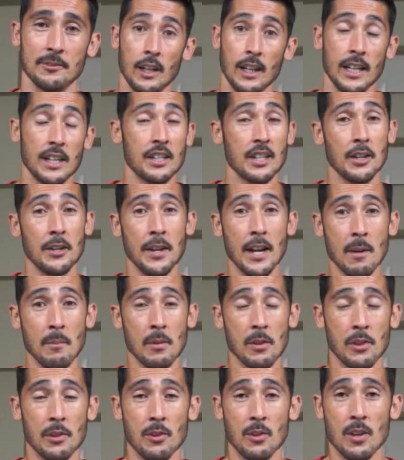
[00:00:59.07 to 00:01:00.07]
Okay, so
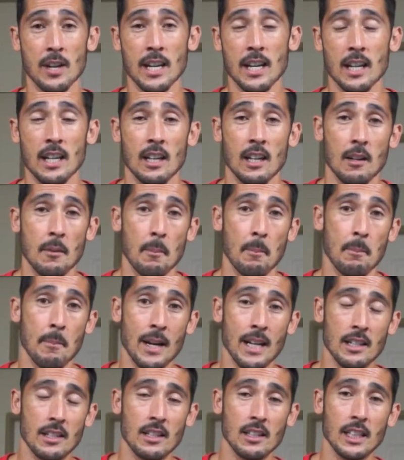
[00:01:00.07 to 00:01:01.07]
number three,
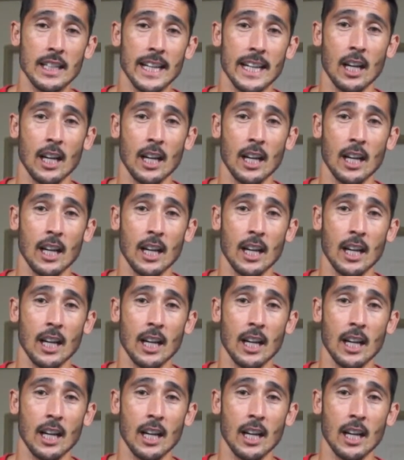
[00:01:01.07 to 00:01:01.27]
mentally